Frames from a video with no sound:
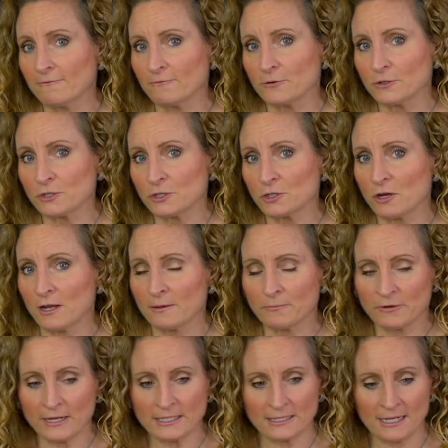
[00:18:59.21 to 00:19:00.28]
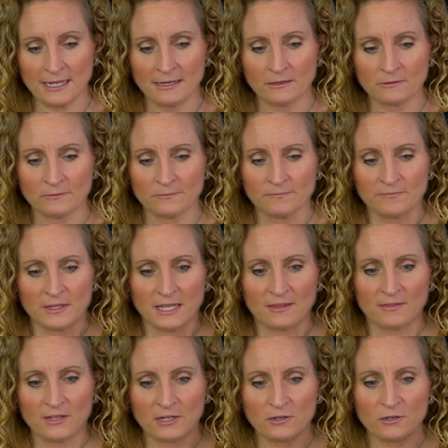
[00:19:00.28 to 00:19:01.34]
for a job right now,
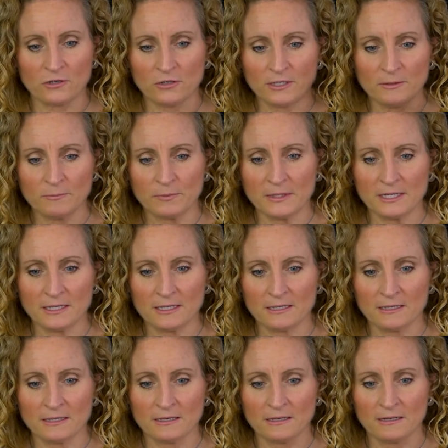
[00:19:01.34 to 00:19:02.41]
there could be